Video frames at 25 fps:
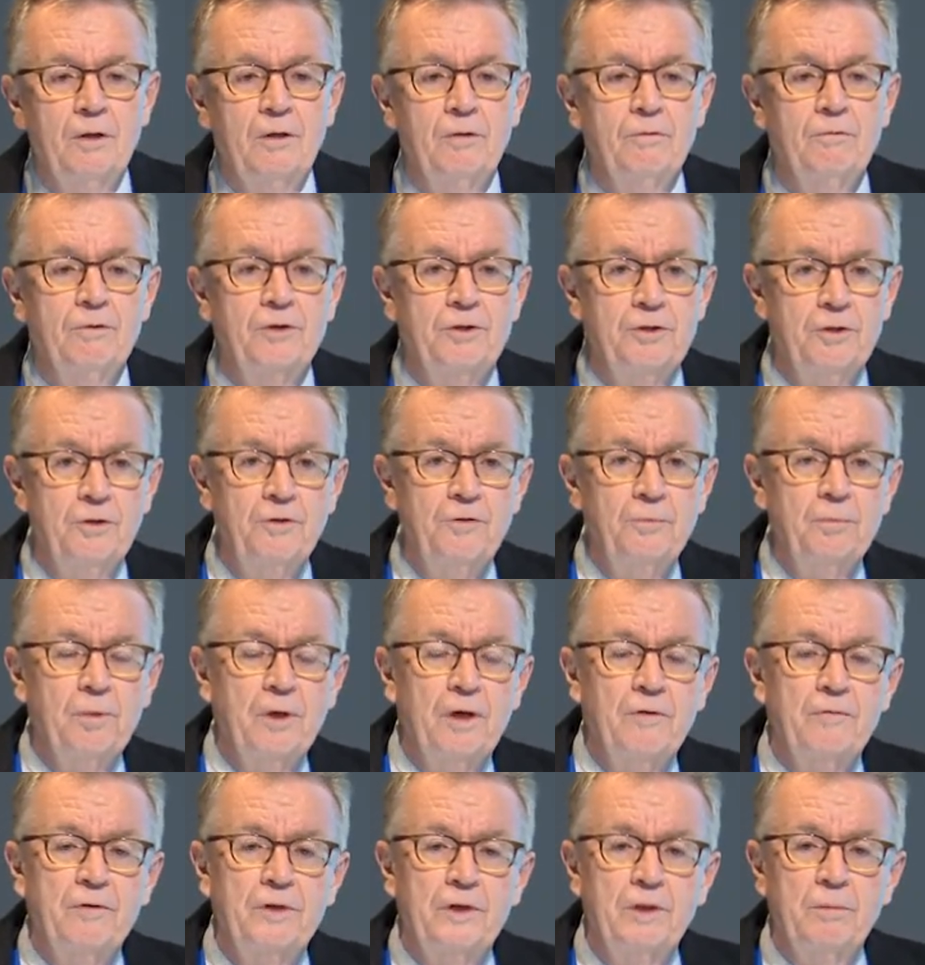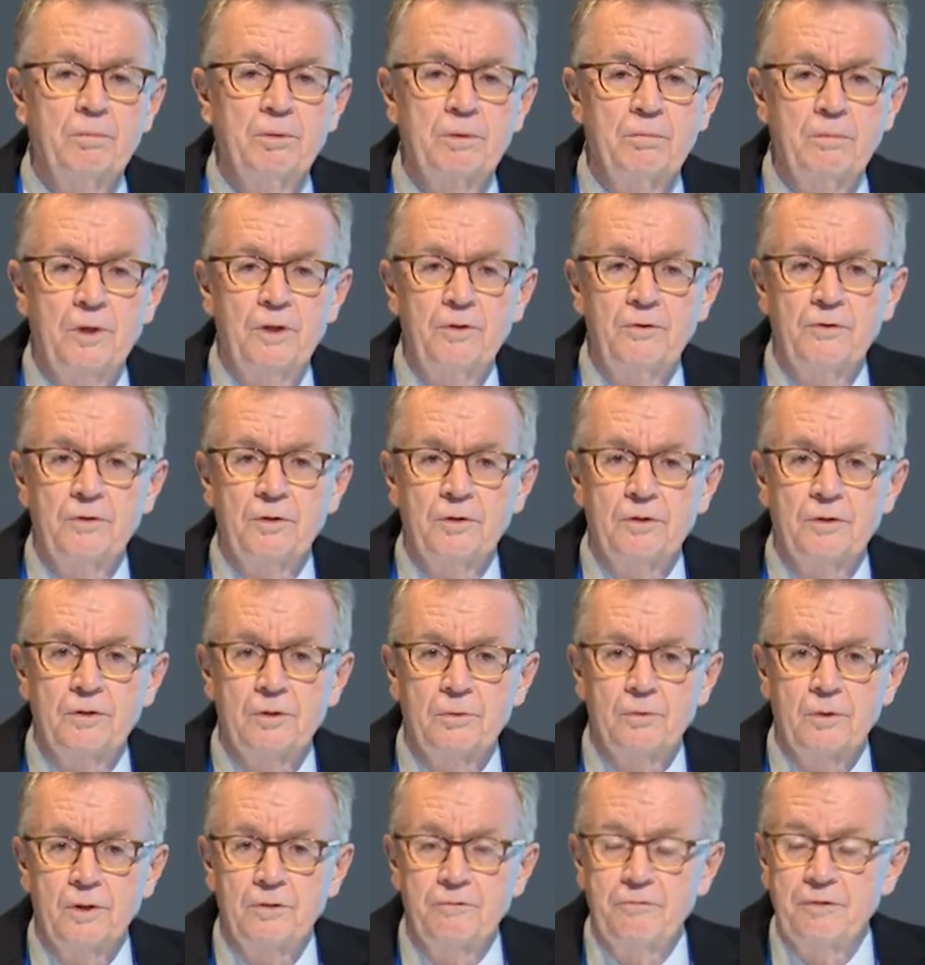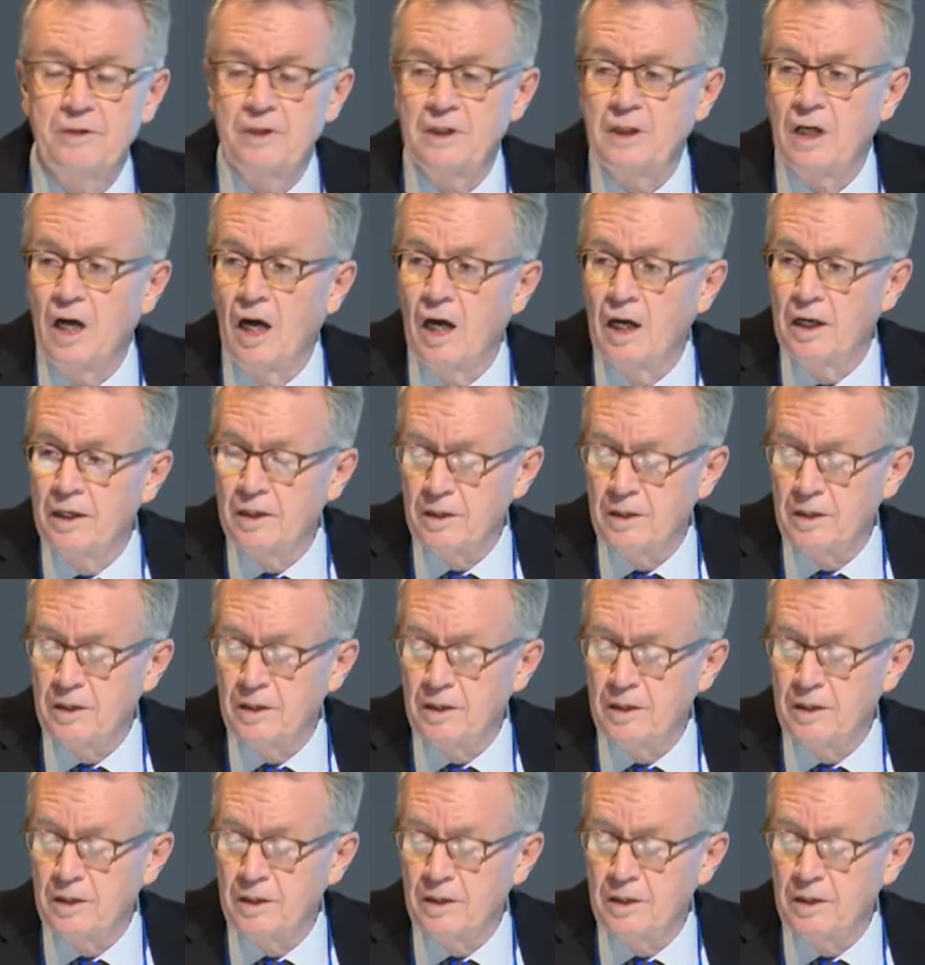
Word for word: reduce poverty, promote social welfare in high